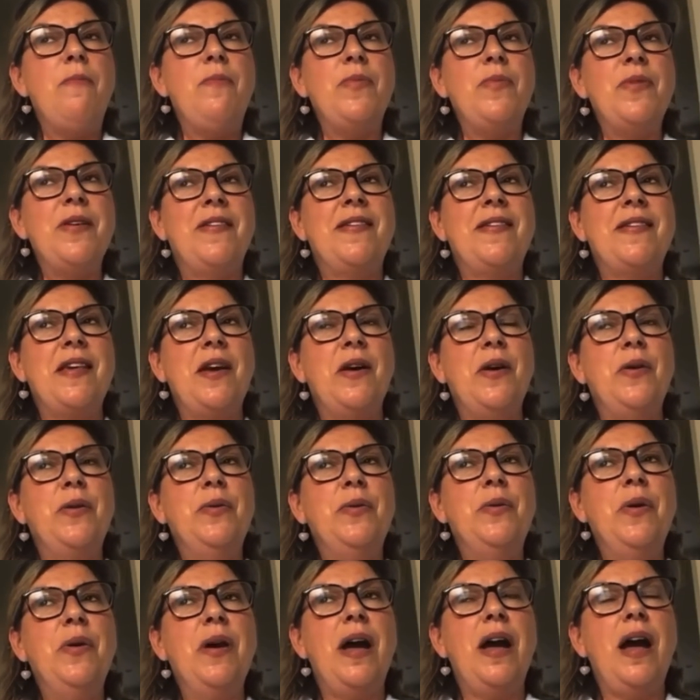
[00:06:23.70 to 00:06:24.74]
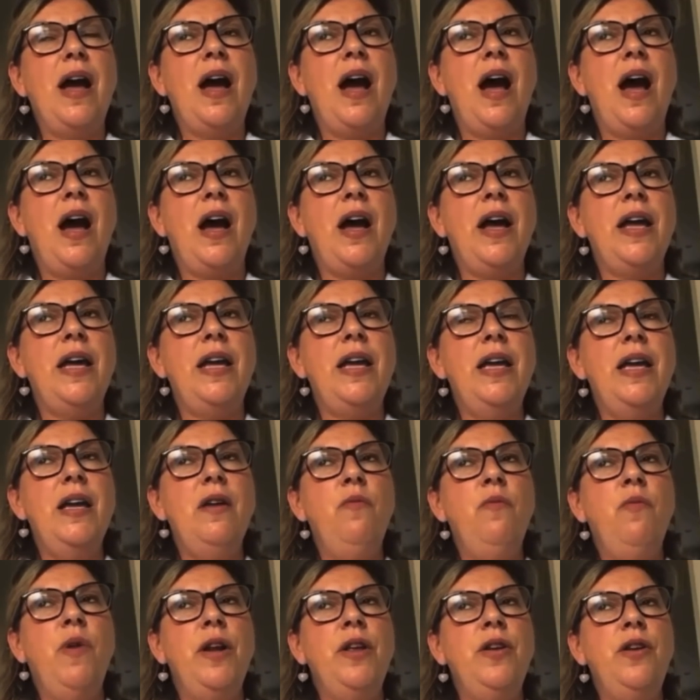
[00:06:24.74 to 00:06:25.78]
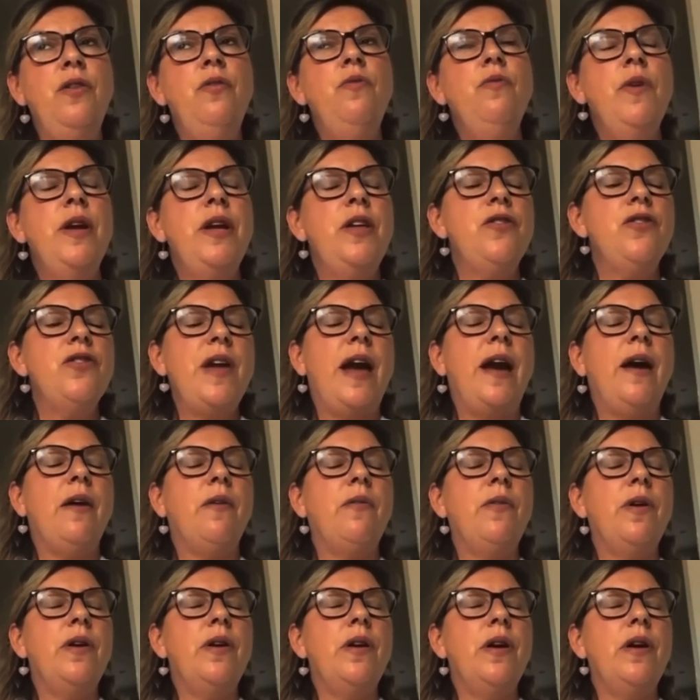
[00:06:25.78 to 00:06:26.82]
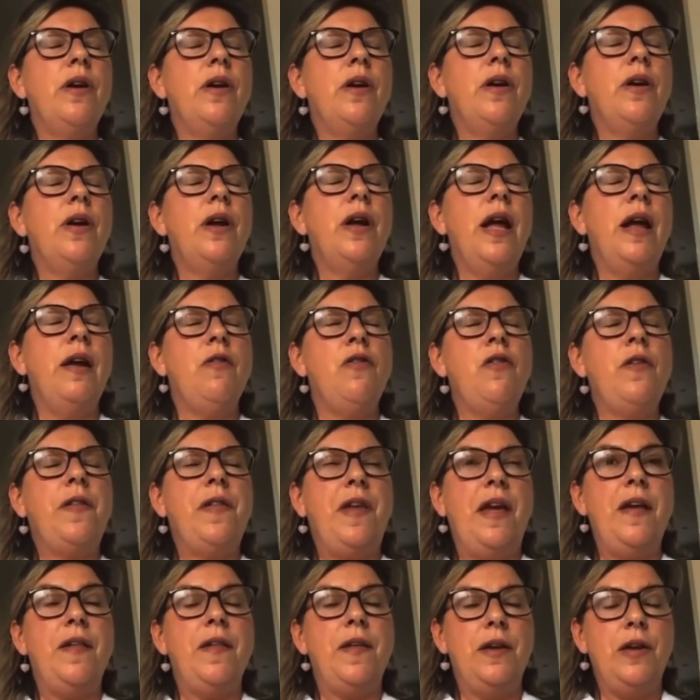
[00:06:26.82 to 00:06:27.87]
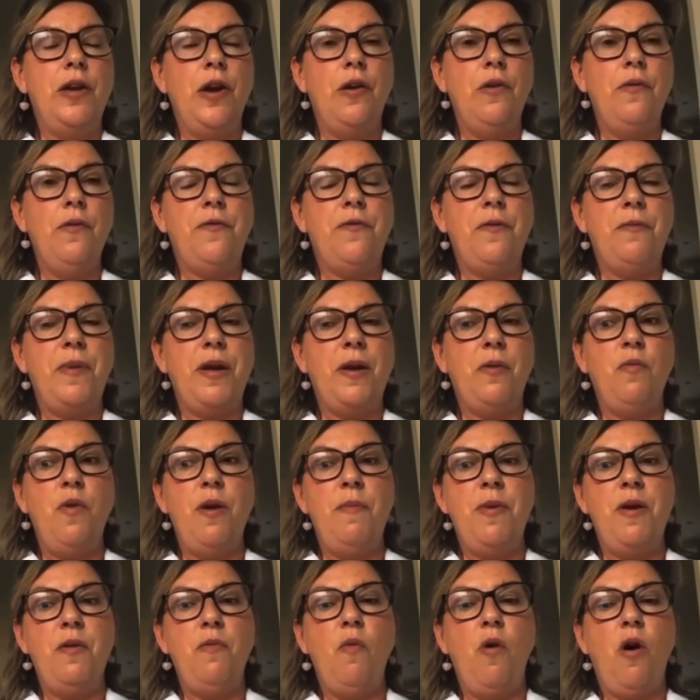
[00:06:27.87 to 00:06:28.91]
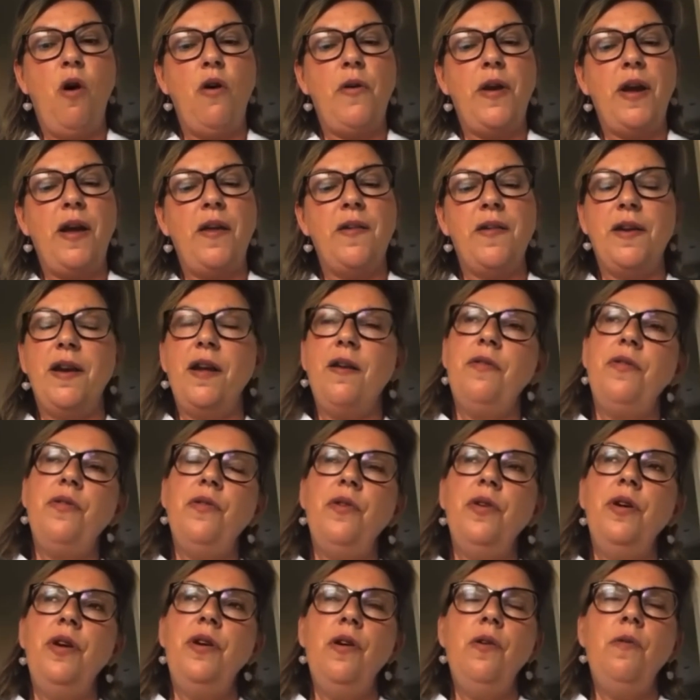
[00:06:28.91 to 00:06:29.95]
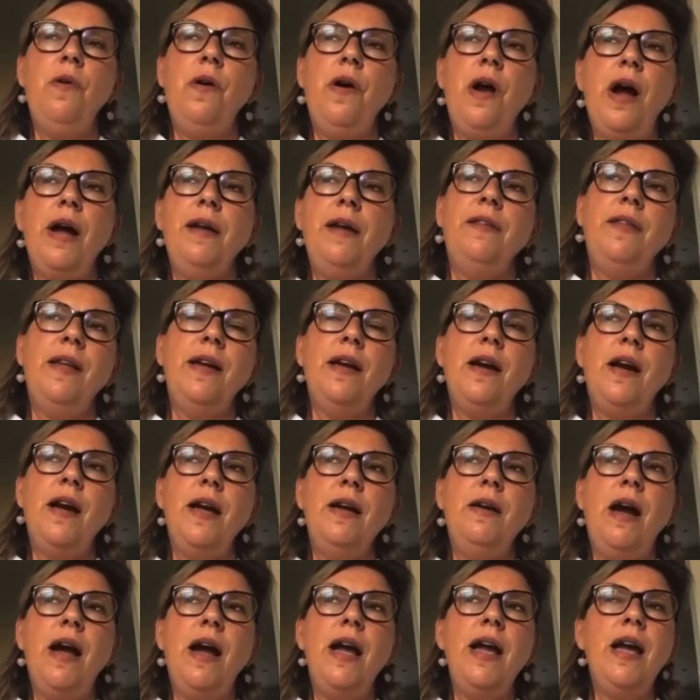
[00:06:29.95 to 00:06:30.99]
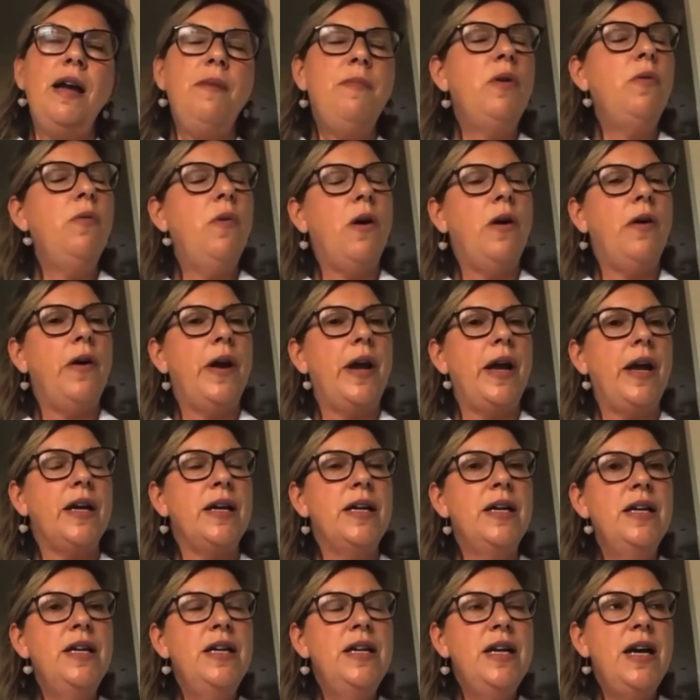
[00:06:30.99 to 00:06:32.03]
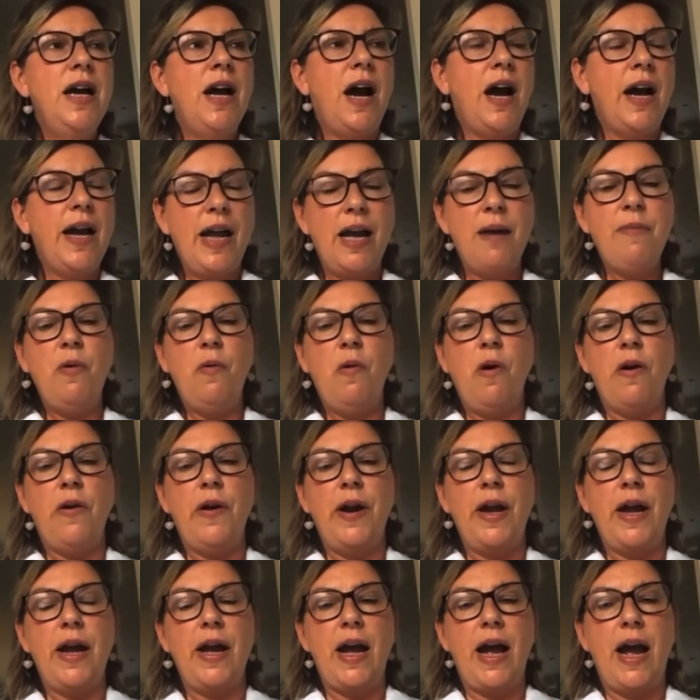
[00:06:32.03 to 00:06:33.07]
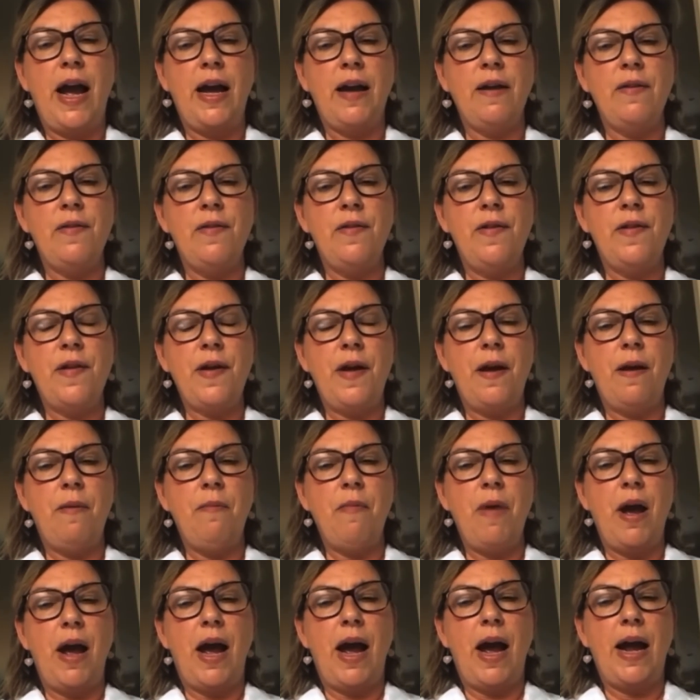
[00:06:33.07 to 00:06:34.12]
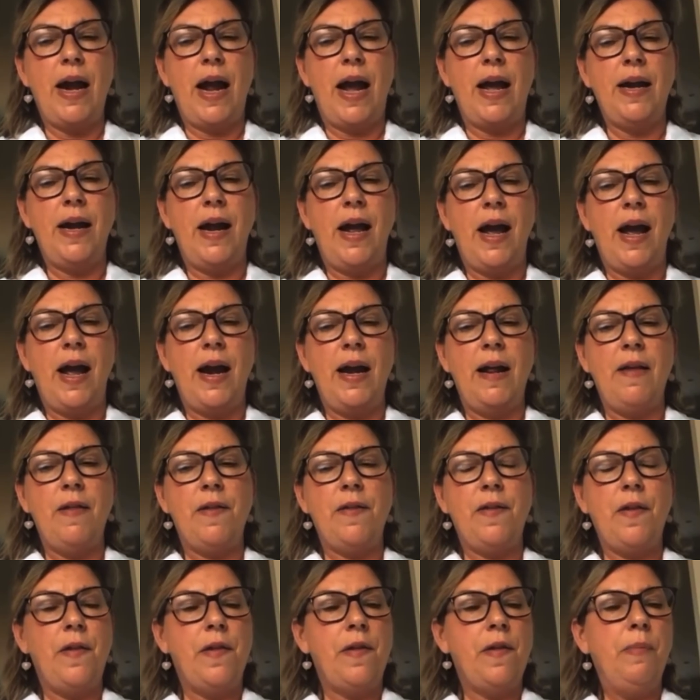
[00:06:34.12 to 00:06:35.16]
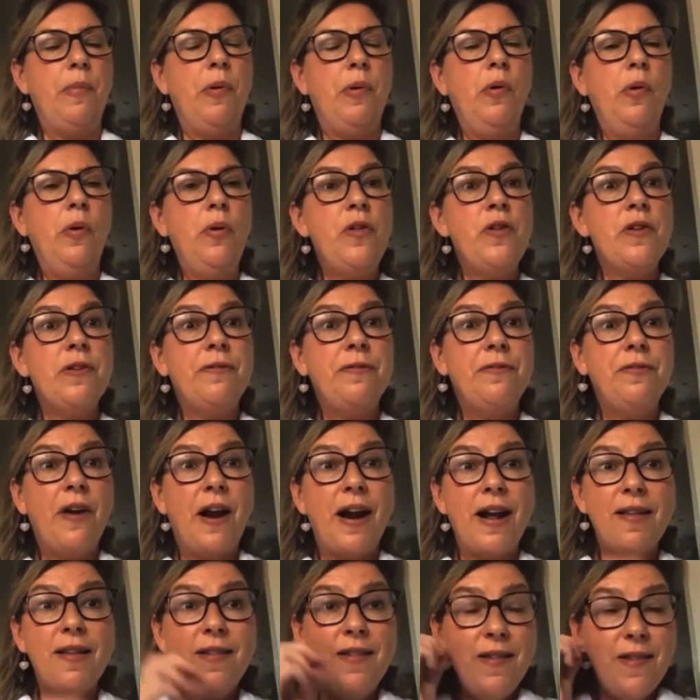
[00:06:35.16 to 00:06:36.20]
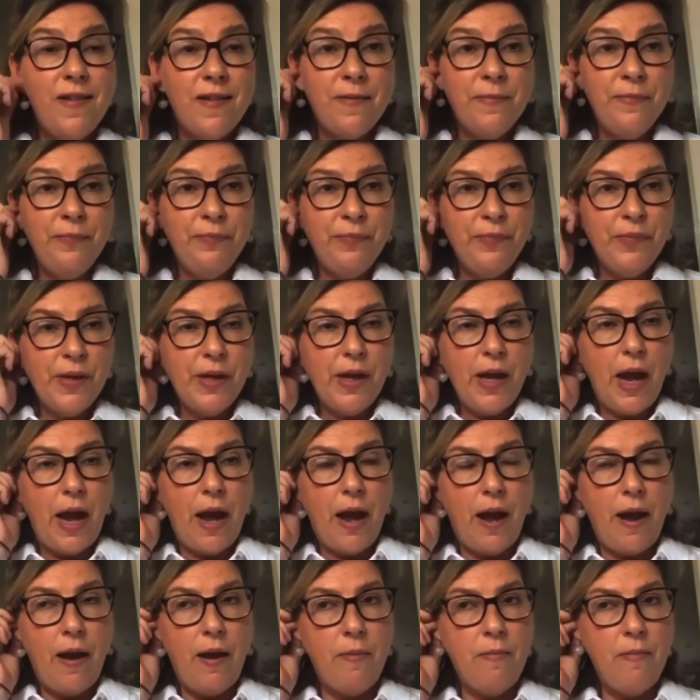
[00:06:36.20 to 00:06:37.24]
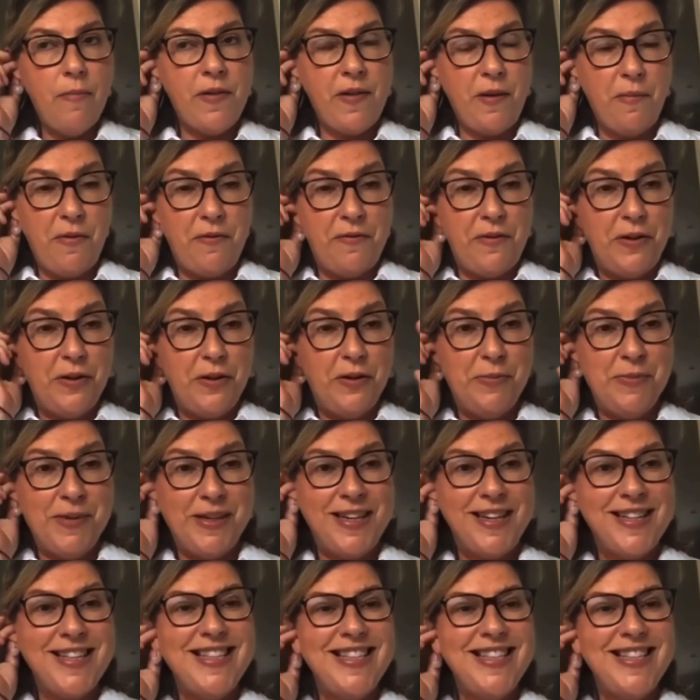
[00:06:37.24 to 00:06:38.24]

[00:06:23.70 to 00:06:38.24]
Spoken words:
So when you reached out, it just hit a note for me, women warriors, and I thought, you know what, I think I am a warrior. I am a warrior, and it's the support of friends, some of whom are